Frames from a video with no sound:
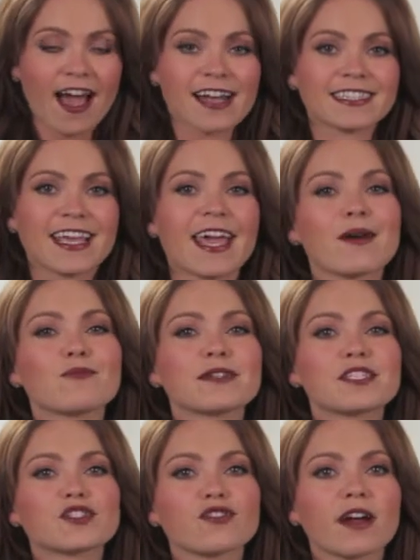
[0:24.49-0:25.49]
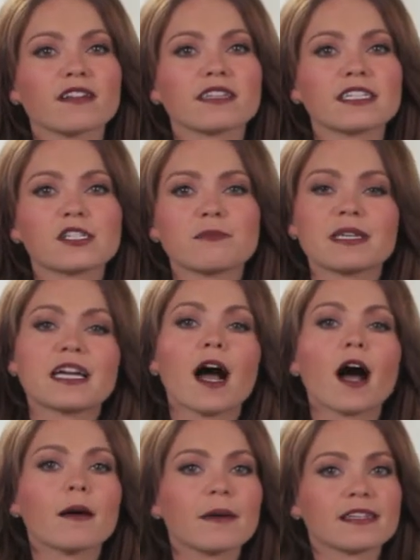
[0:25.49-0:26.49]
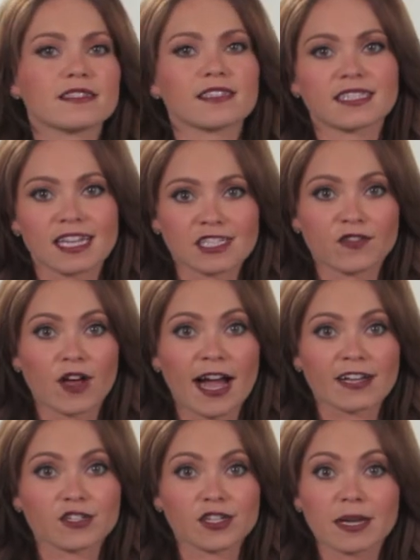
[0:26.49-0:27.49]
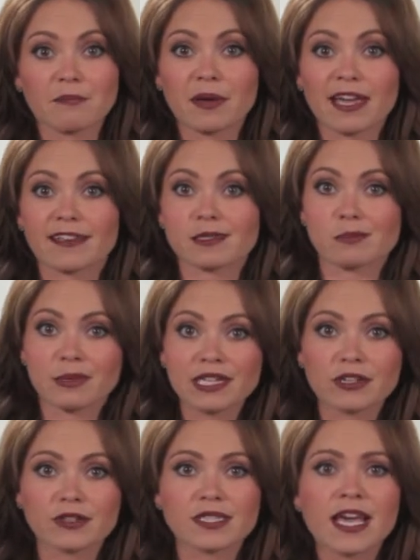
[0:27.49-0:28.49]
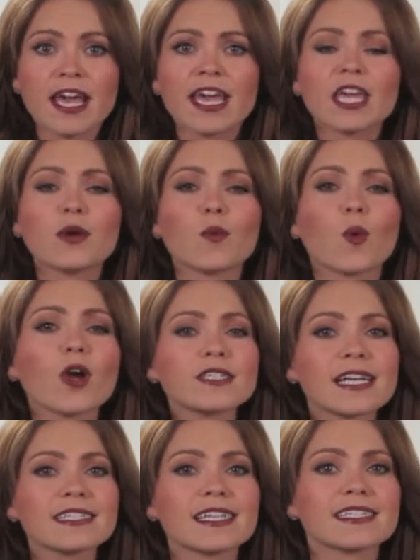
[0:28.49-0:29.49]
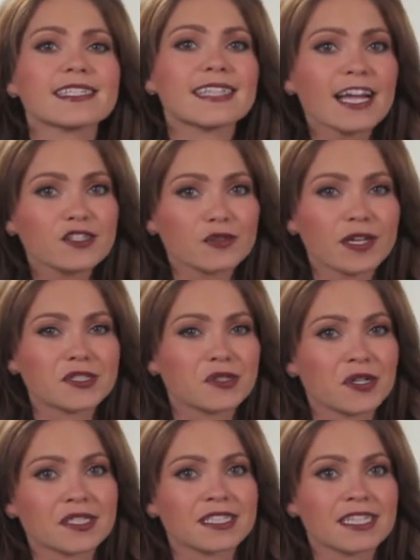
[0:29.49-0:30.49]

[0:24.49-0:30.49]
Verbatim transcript: As Hamm was struggling to become a successful actor and pay his bills, he worked as a set dresser on